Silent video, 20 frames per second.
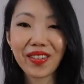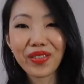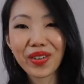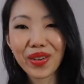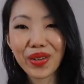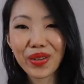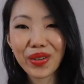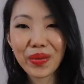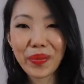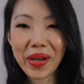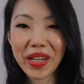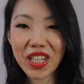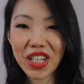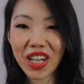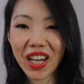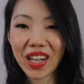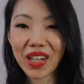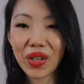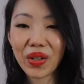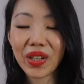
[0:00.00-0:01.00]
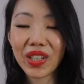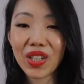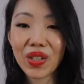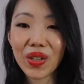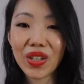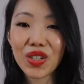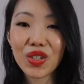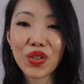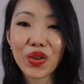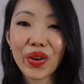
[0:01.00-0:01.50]
If you're new to my channel and you
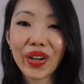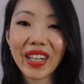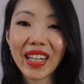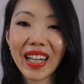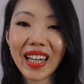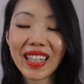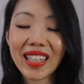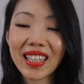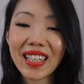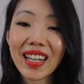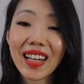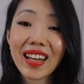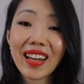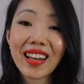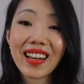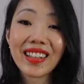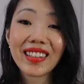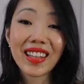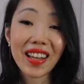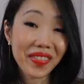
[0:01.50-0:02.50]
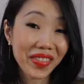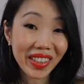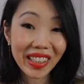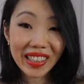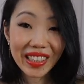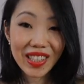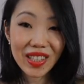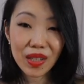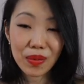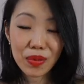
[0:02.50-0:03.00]
enjoyed it,
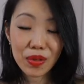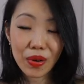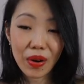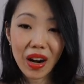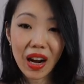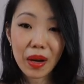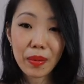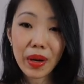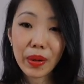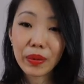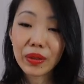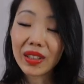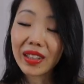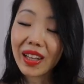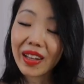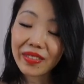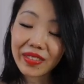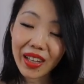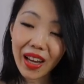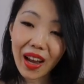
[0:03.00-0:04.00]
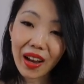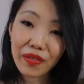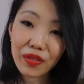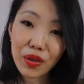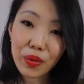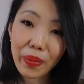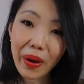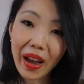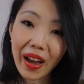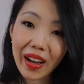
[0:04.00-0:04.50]
definitely subscribe. I would love to have
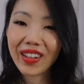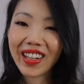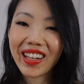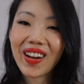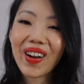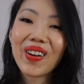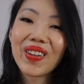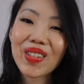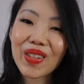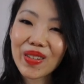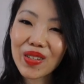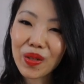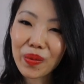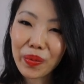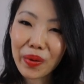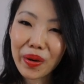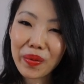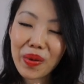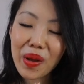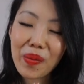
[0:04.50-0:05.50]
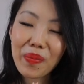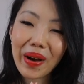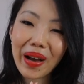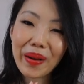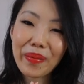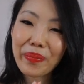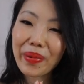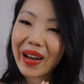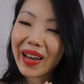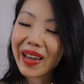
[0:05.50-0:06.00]
you back. You can also support me
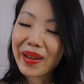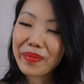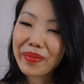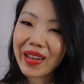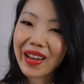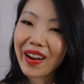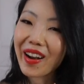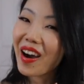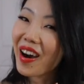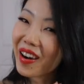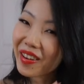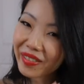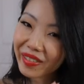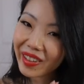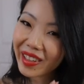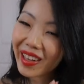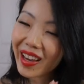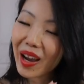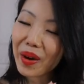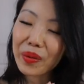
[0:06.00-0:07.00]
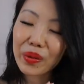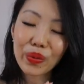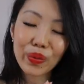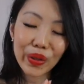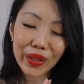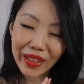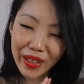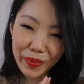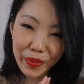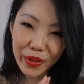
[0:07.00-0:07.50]
by buying me a coffee. I would
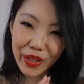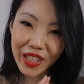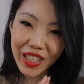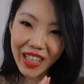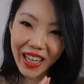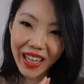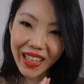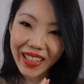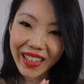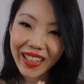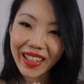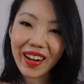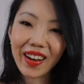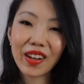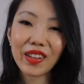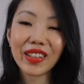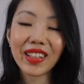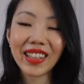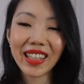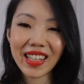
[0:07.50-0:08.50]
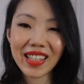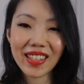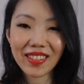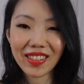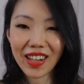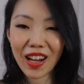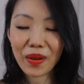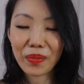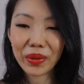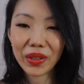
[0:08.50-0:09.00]
really appreciate it. All the links are
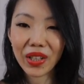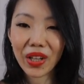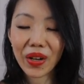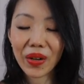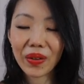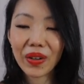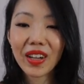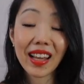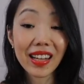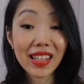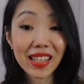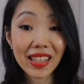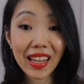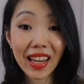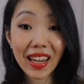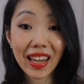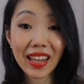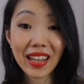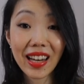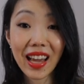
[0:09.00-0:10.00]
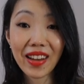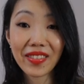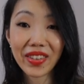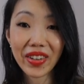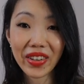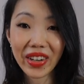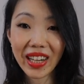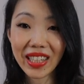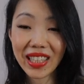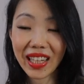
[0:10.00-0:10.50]
down below. Thanks again. Have a
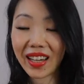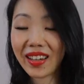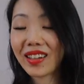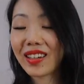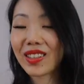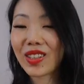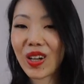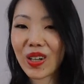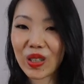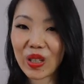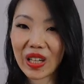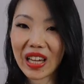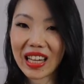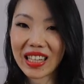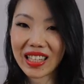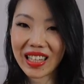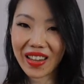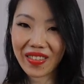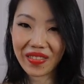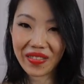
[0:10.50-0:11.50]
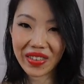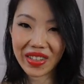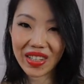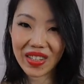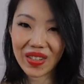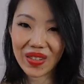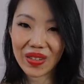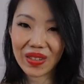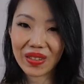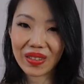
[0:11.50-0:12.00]
great day and I'll talk to you guys again very
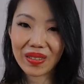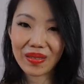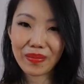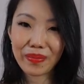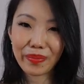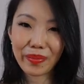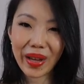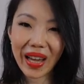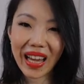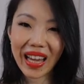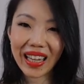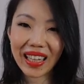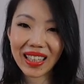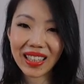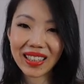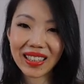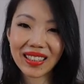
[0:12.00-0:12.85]
soon. Bye.